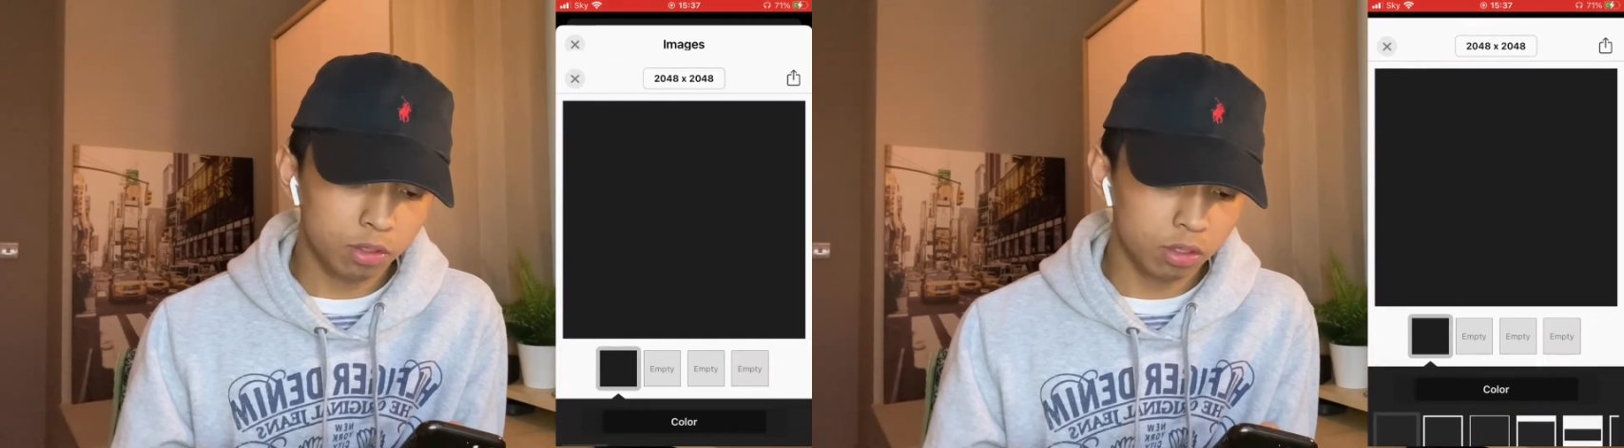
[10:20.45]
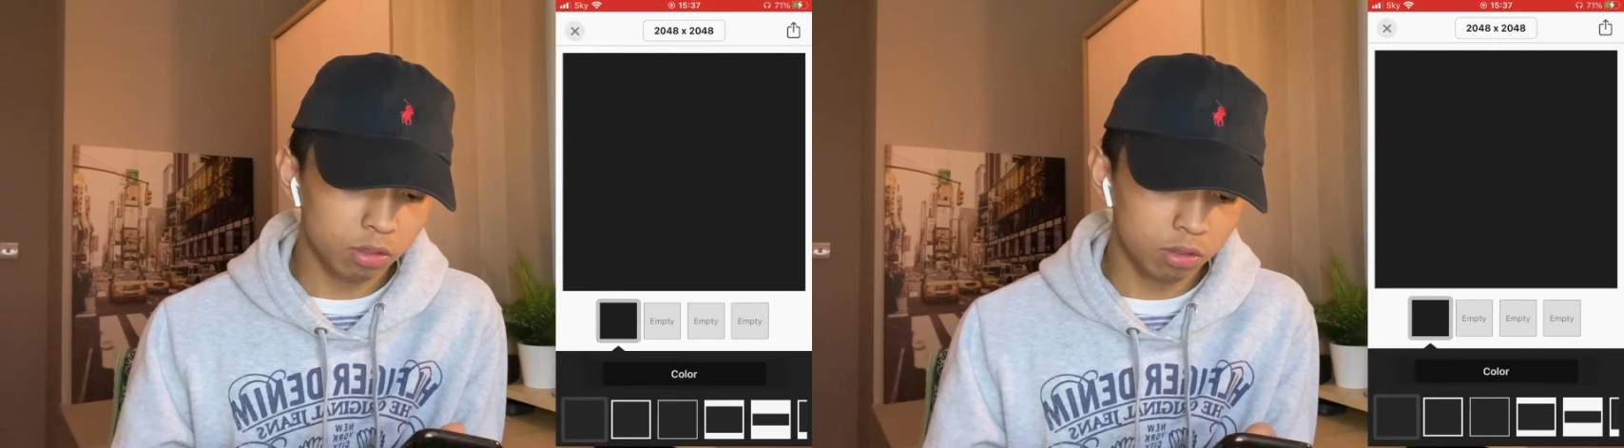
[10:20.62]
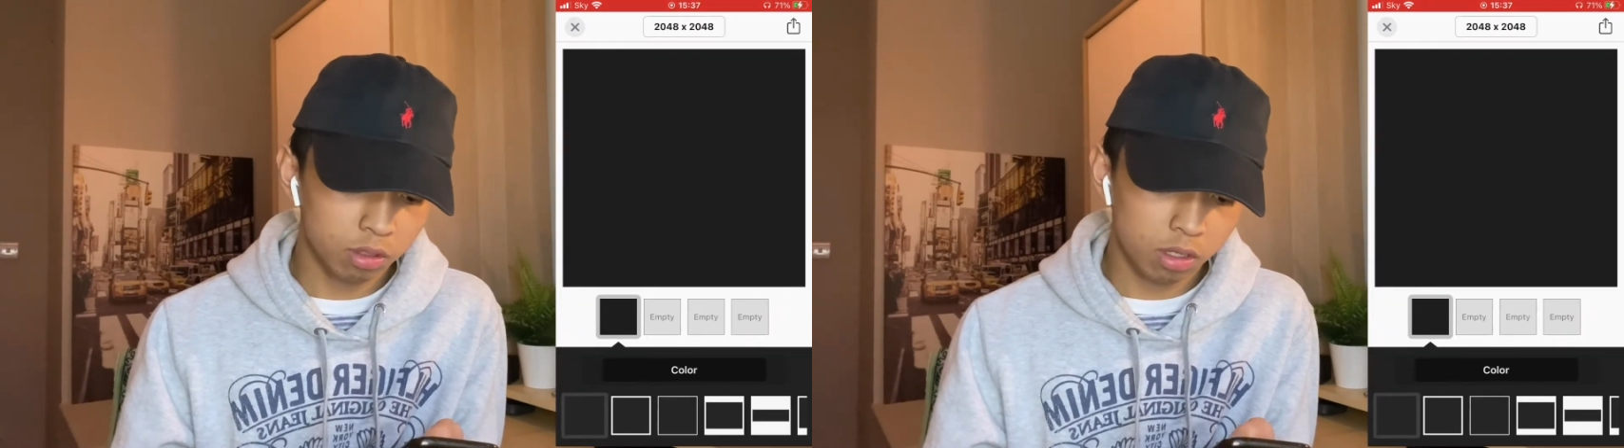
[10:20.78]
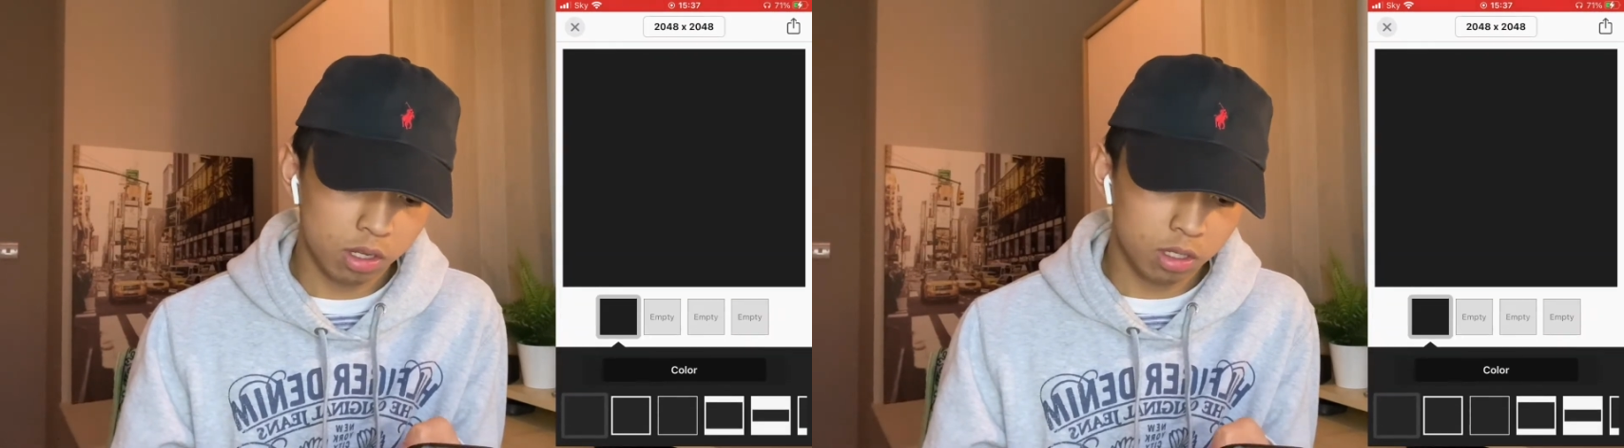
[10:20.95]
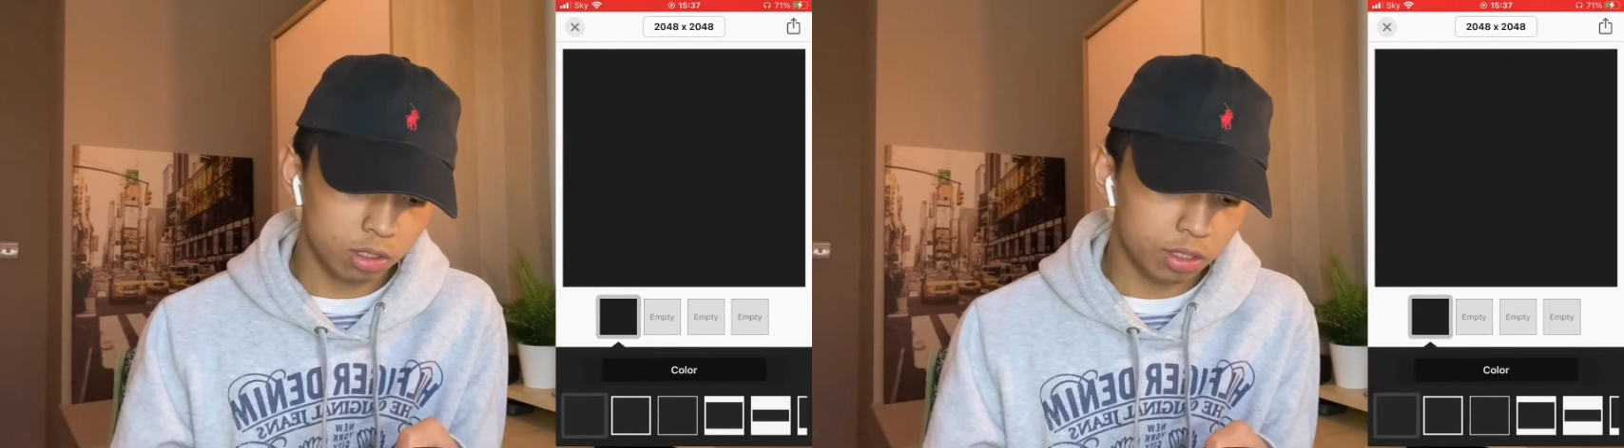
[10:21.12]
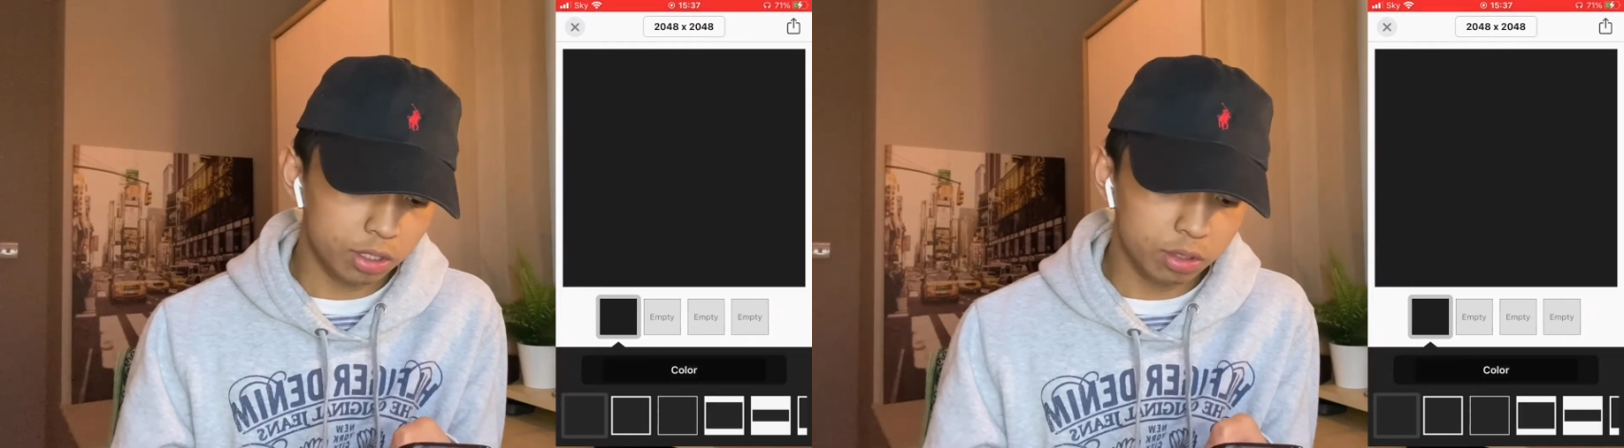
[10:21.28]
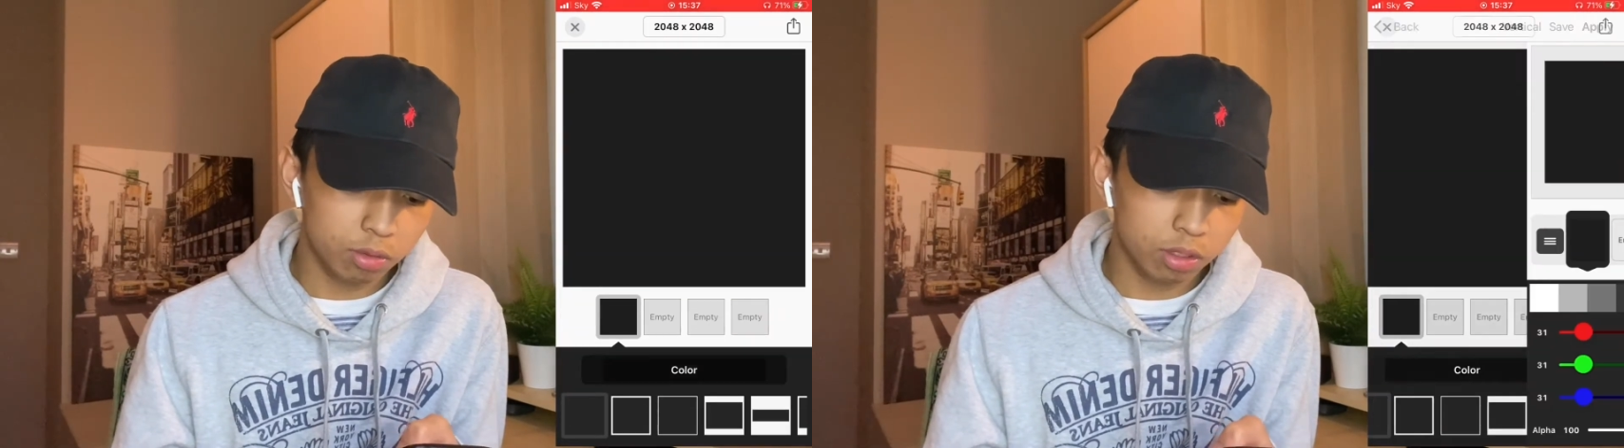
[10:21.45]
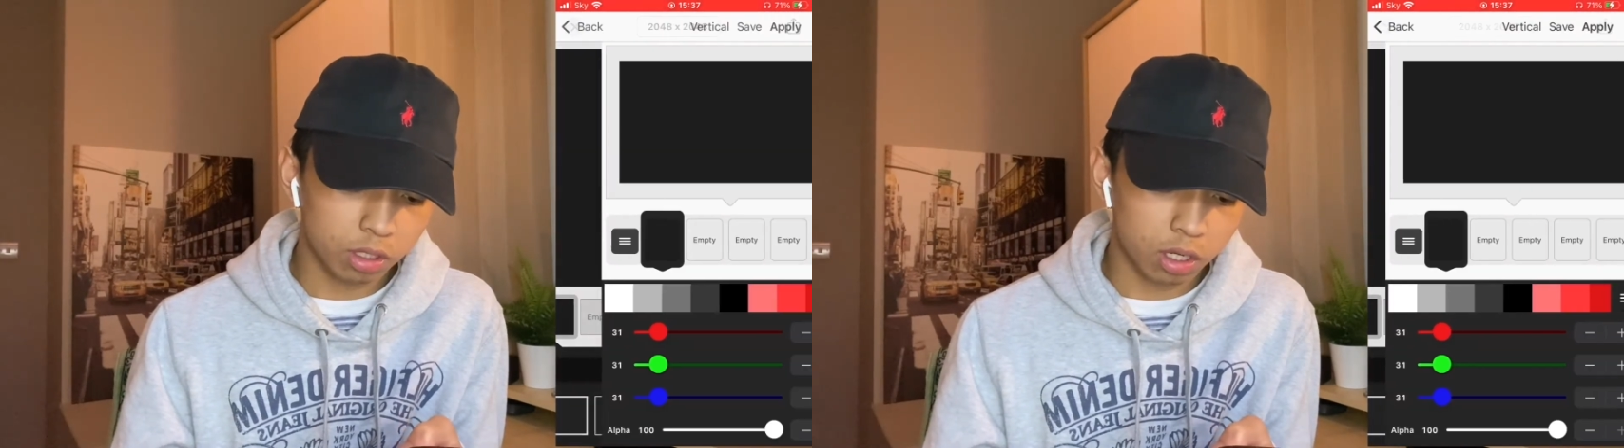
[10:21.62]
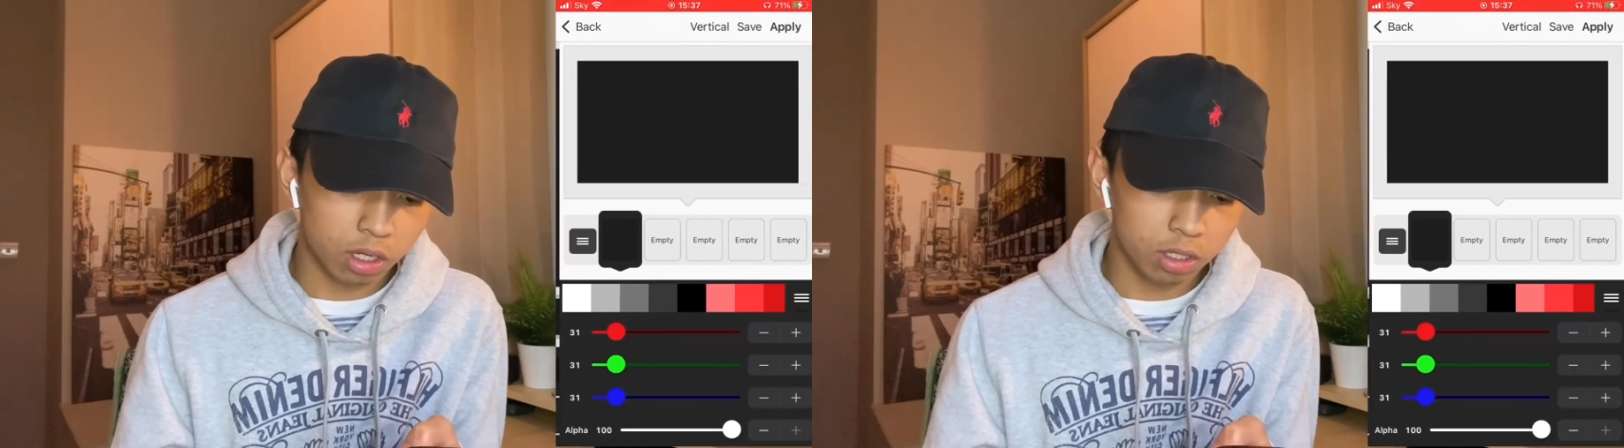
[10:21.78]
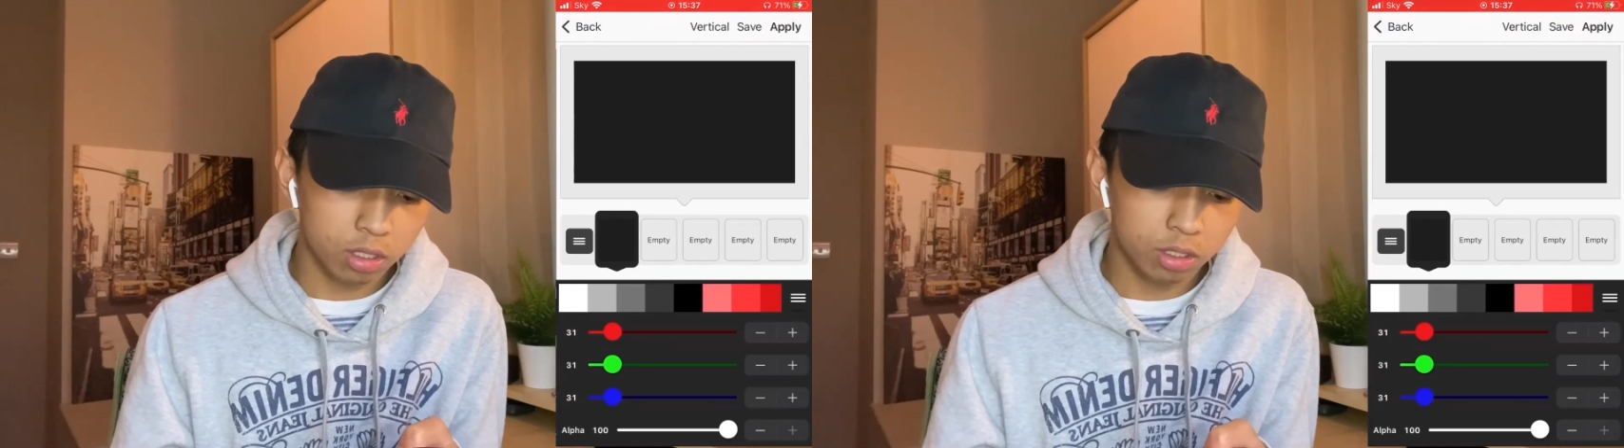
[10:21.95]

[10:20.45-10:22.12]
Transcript: two, then you go to color.